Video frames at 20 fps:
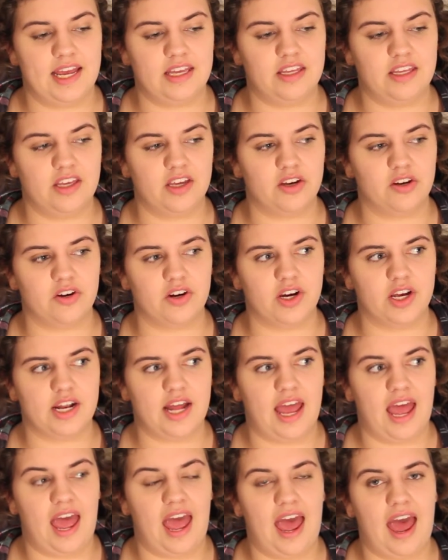a year and
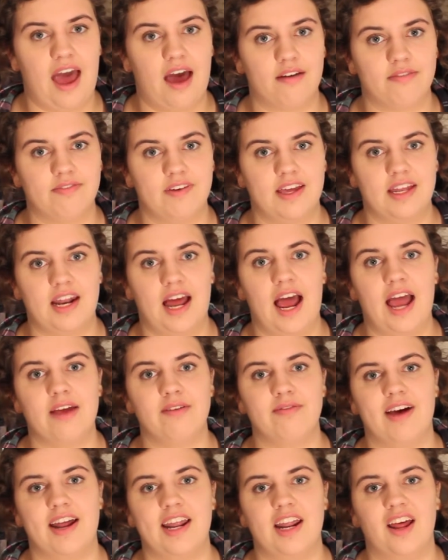a half, and I
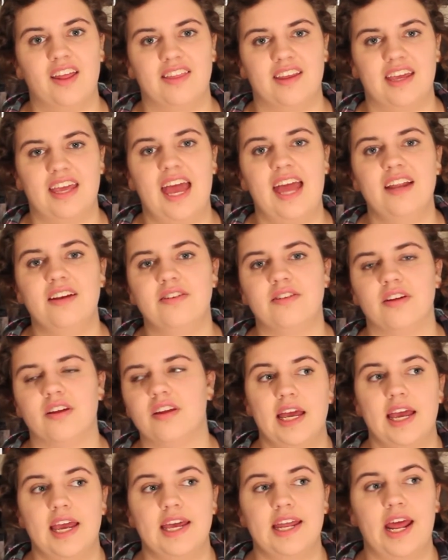read it on the Kindle,
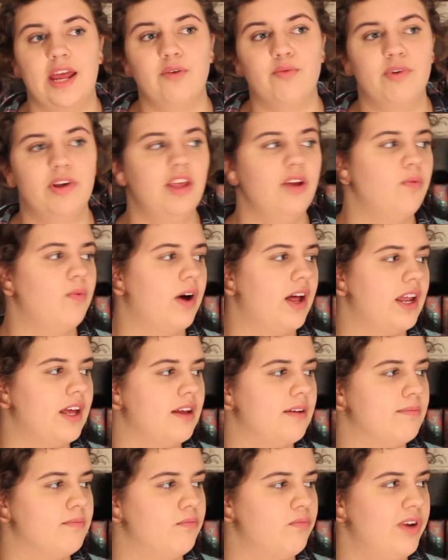and I really
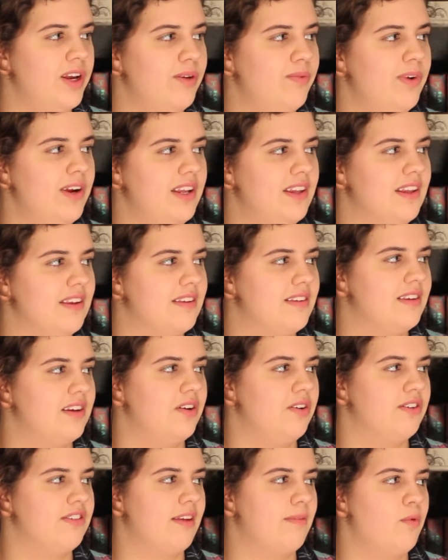want to reread this
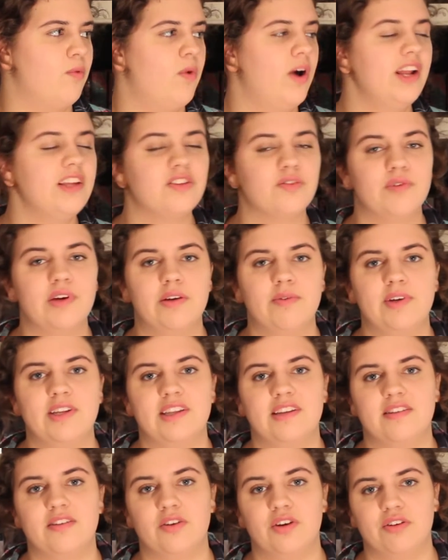series. I've been wanting to reread
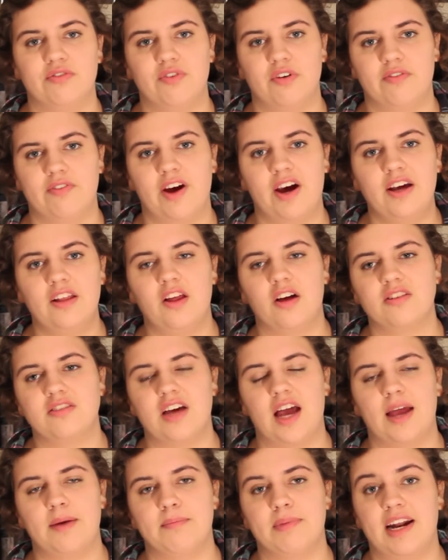the series for a very long
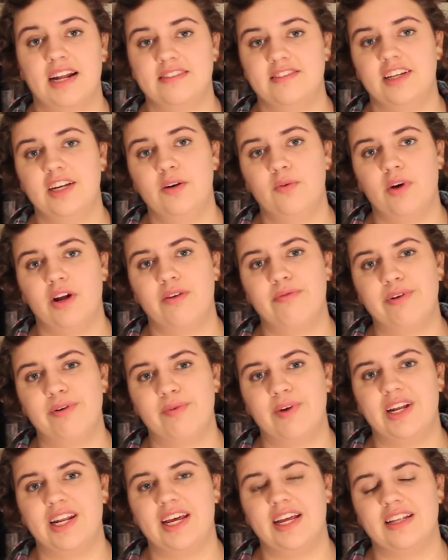time, but I didn't want to
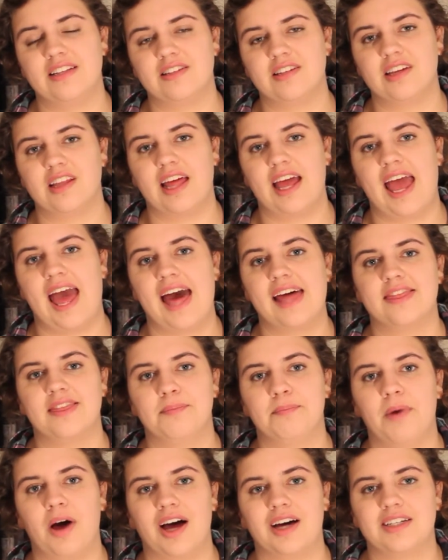reread it until I had the
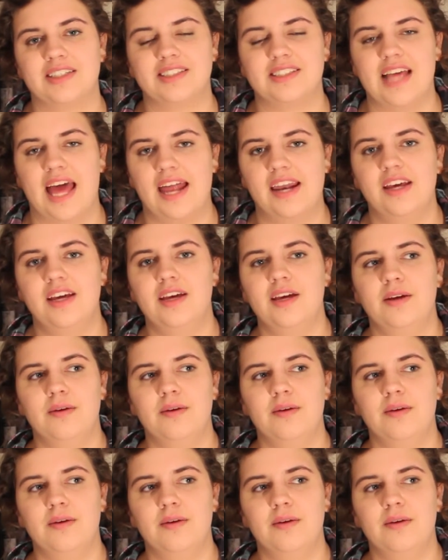box set,